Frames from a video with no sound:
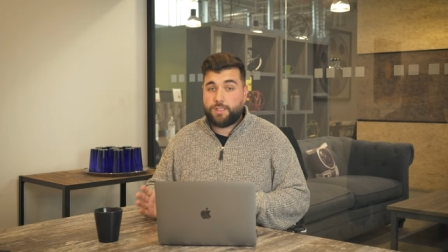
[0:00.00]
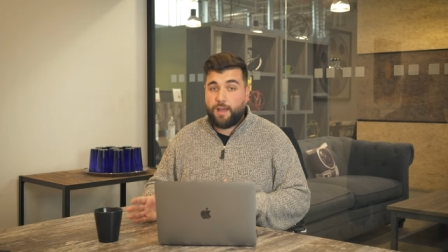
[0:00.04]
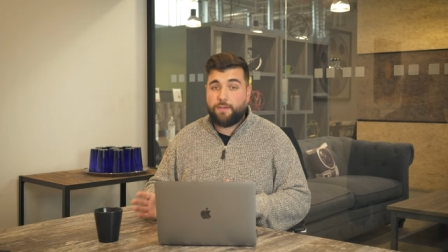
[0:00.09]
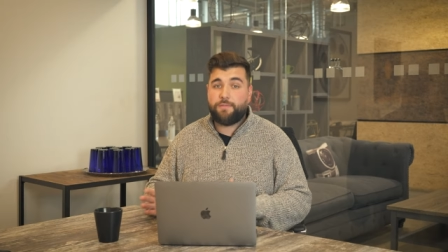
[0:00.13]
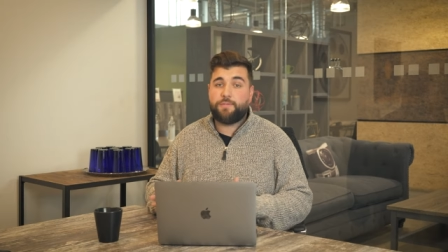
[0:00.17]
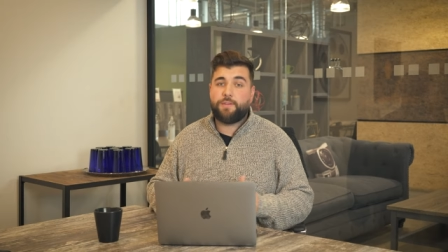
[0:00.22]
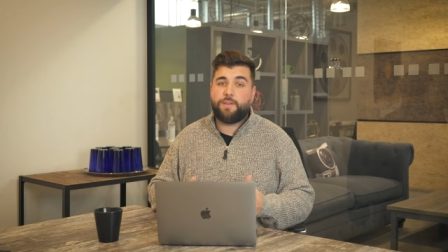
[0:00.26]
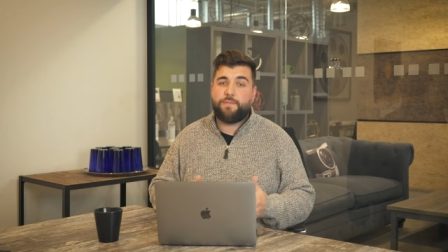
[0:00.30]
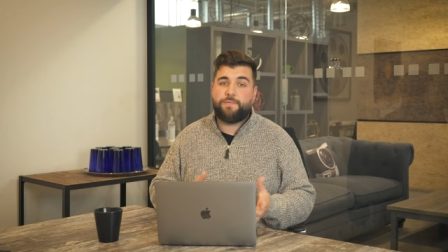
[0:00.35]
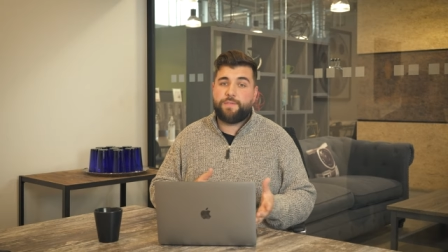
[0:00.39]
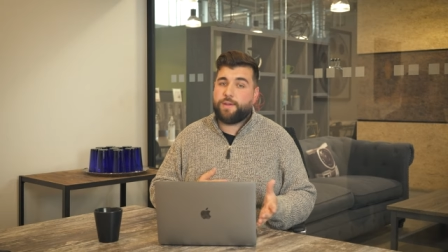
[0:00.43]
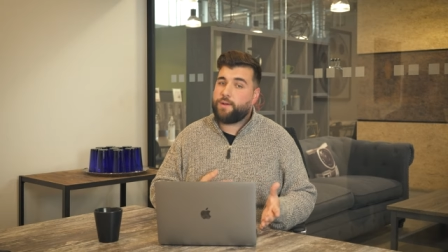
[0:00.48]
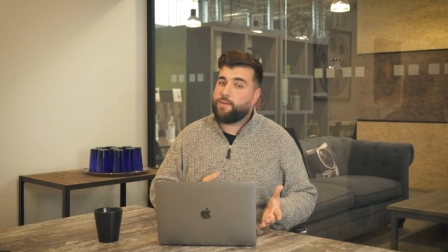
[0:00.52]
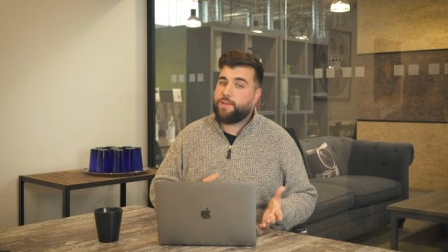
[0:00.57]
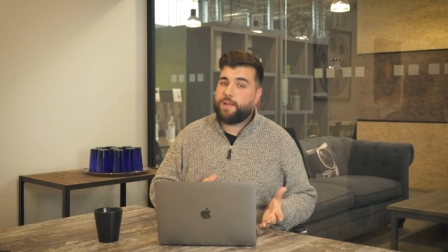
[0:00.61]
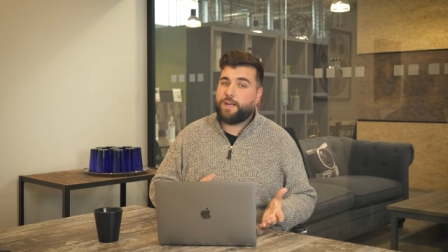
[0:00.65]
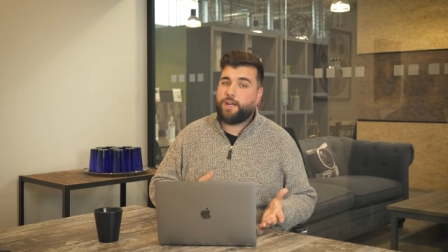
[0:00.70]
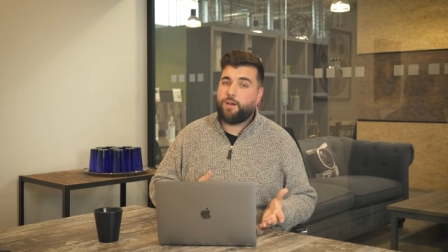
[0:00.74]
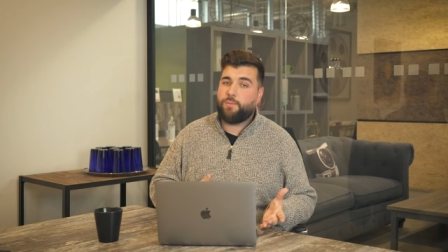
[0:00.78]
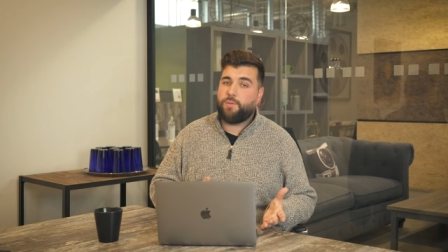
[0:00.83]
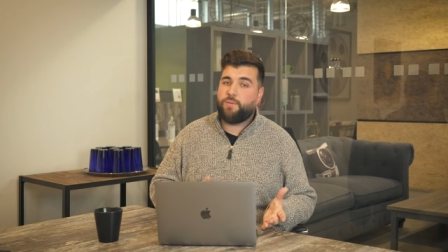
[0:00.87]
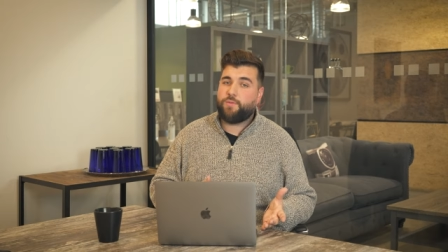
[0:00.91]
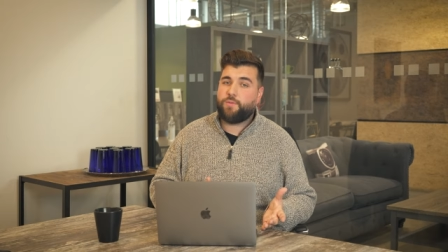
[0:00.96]
definitely figure that
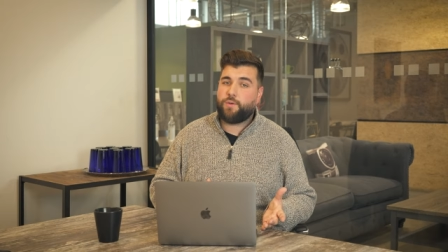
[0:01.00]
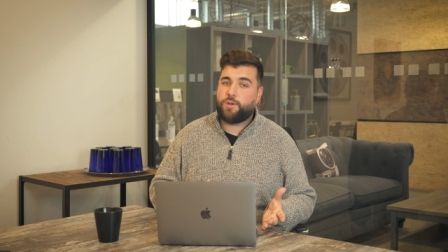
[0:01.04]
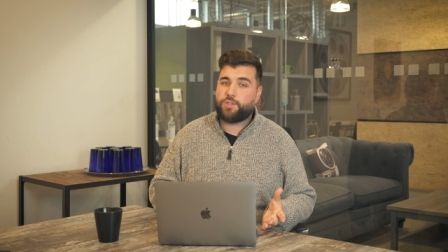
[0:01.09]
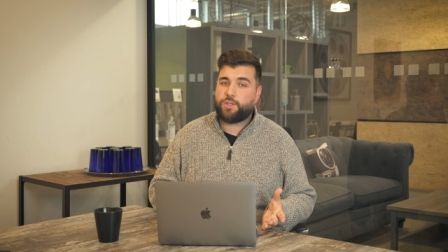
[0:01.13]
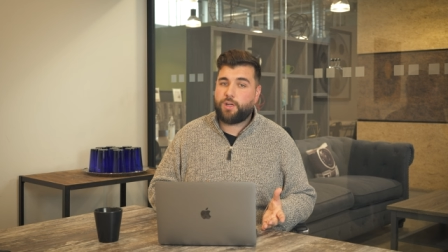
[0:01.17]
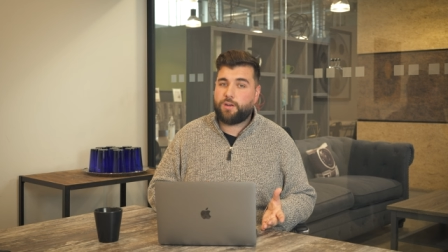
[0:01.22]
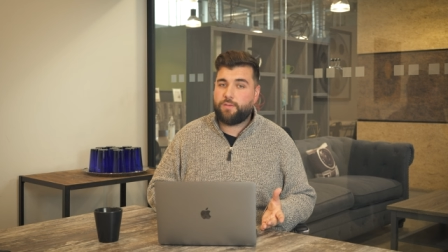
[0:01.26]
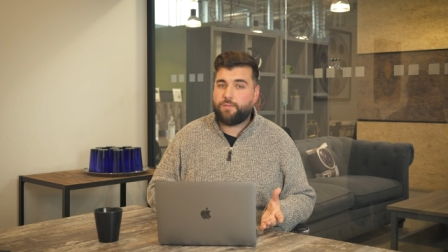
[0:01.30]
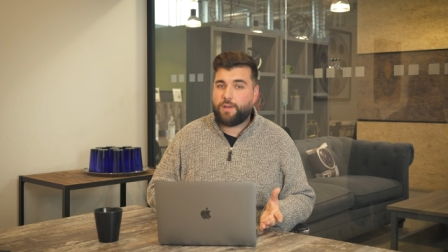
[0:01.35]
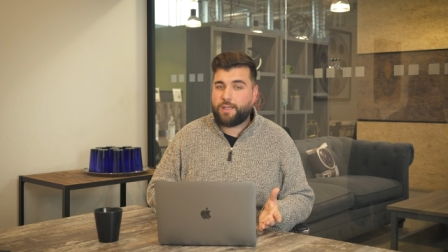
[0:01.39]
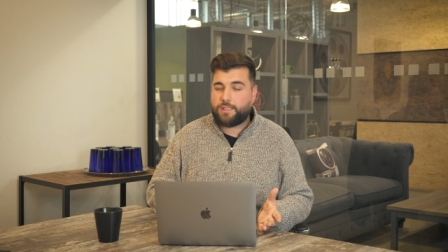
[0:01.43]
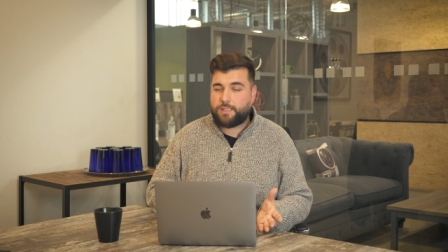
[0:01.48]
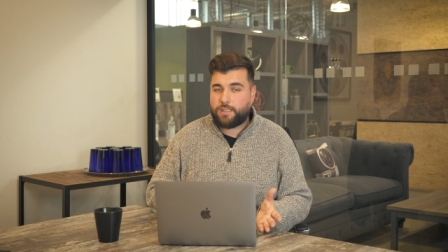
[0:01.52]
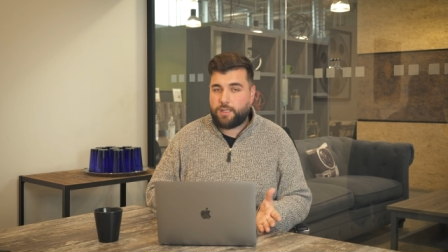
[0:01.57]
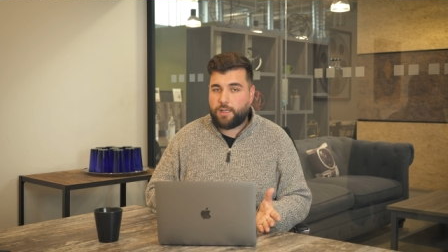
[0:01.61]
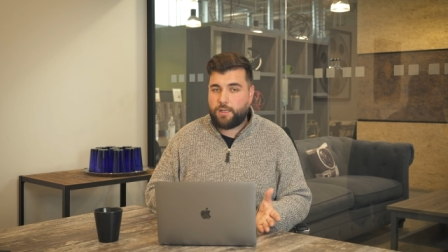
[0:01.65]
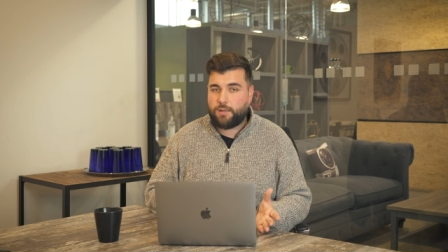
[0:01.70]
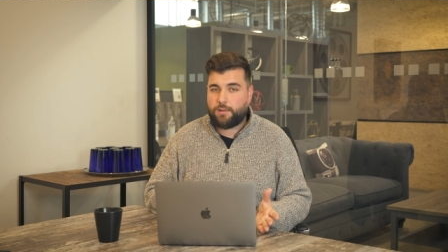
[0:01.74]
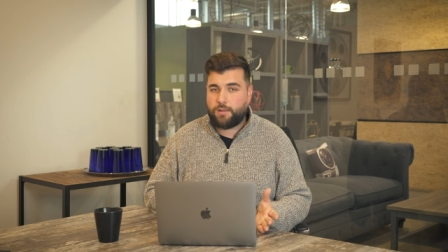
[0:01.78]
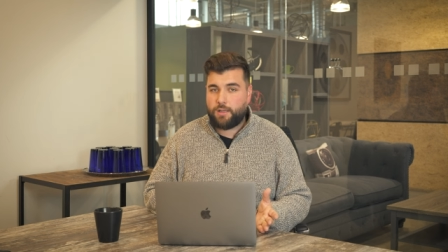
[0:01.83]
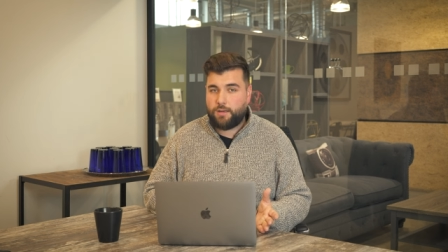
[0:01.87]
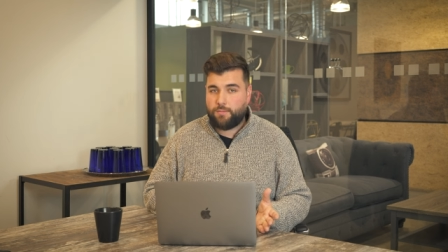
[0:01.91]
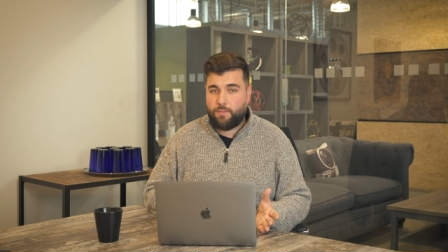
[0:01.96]
out before you start investing
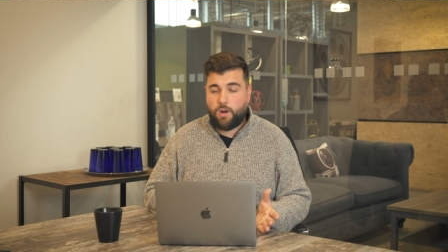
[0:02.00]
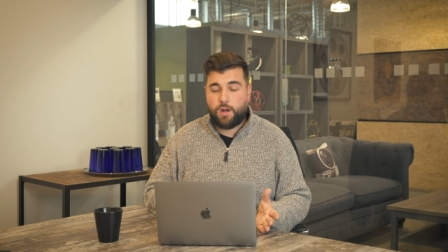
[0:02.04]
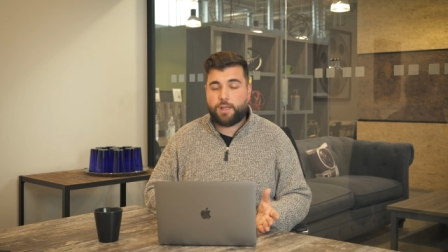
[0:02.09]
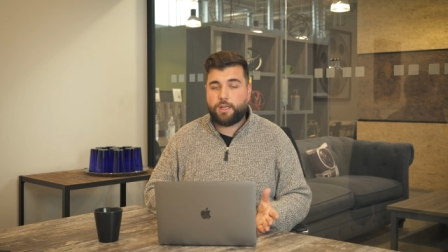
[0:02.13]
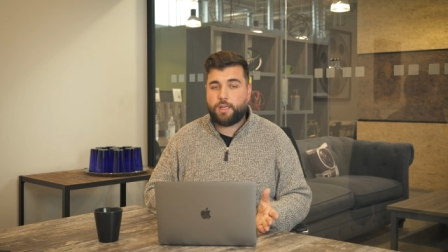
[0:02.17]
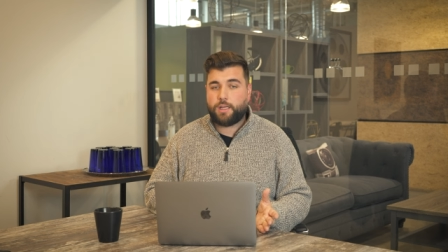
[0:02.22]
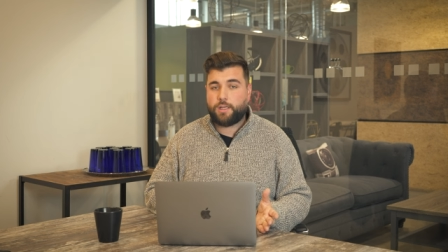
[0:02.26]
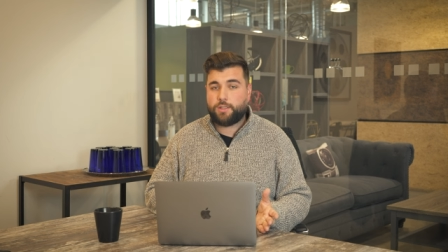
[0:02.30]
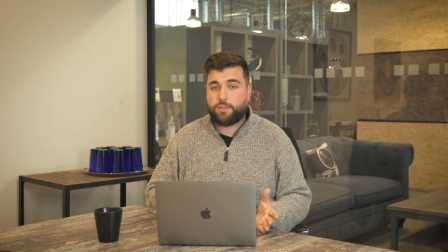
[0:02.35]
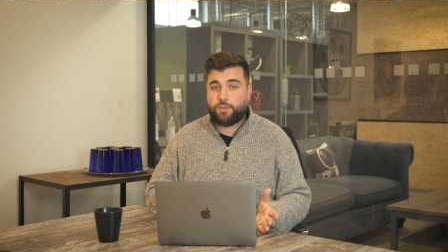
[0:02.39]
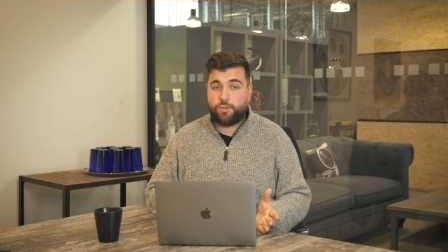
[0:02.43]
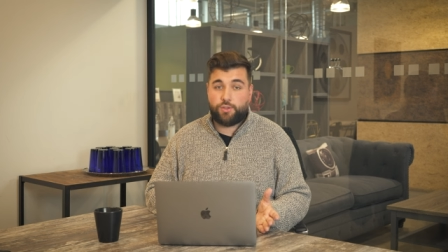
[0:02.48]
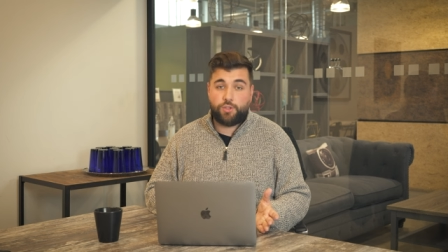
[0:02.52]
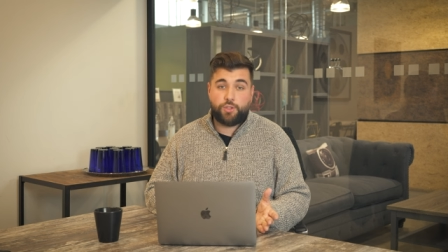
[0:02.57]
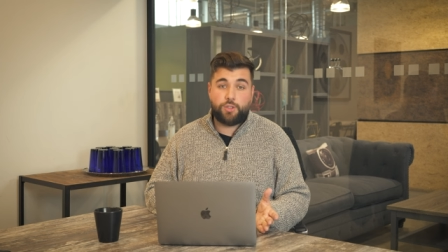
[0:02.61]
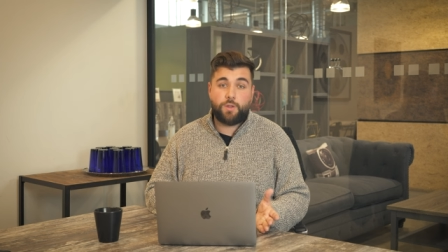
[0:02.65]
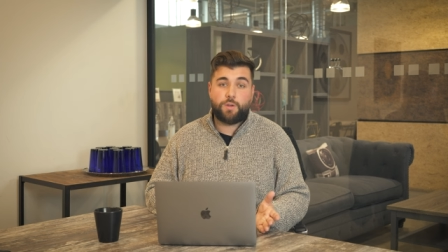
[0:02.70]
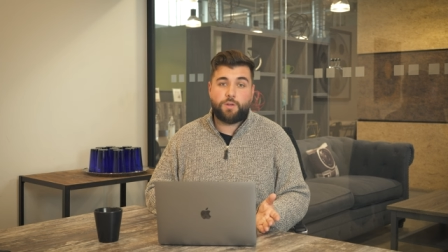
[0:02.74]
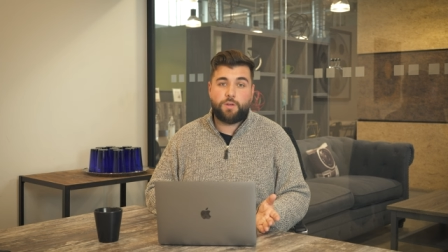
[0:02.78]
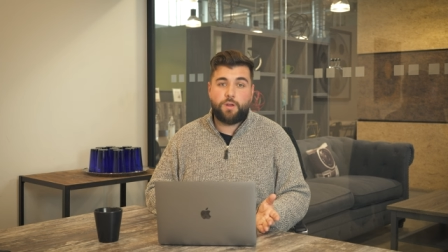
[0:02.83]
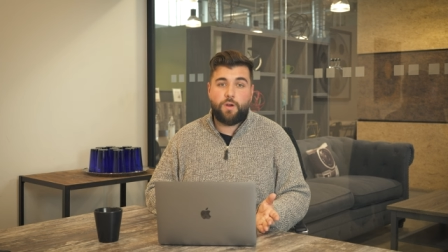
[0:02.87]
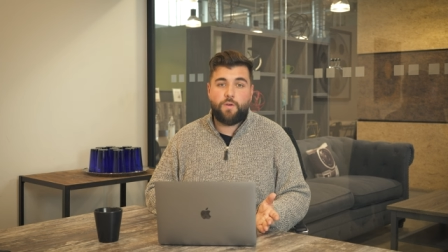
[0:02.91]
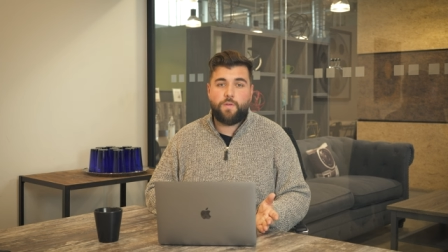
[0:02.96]
in, in marketing, because you
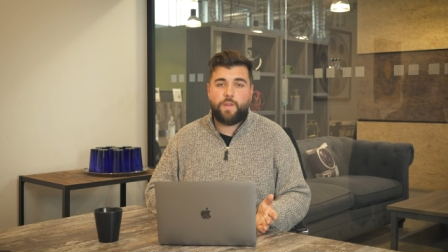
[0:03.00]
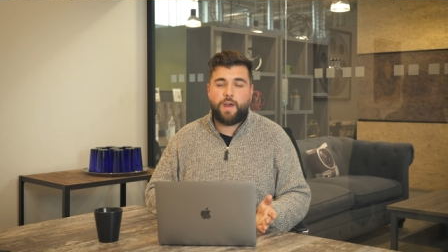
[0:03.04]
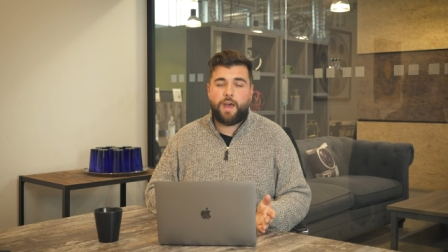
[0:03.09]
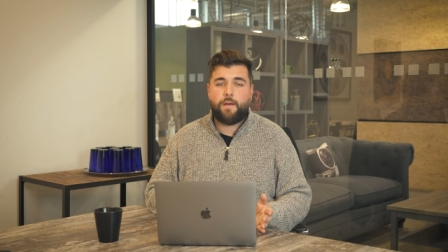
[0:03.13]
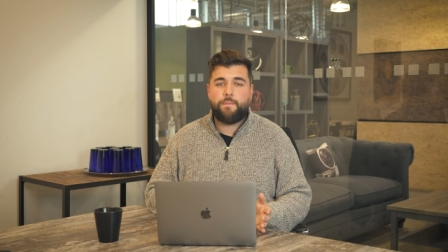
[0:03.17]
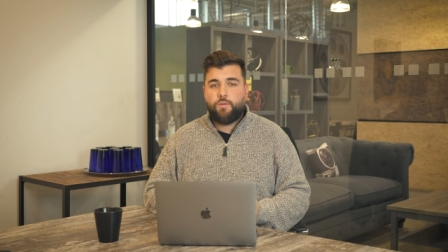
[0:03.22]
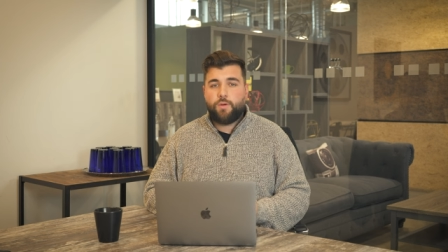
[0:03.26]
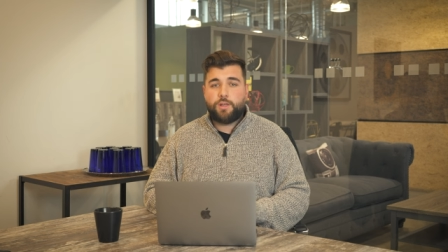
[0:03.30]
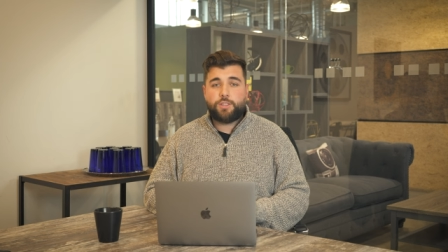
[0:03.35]
should know that.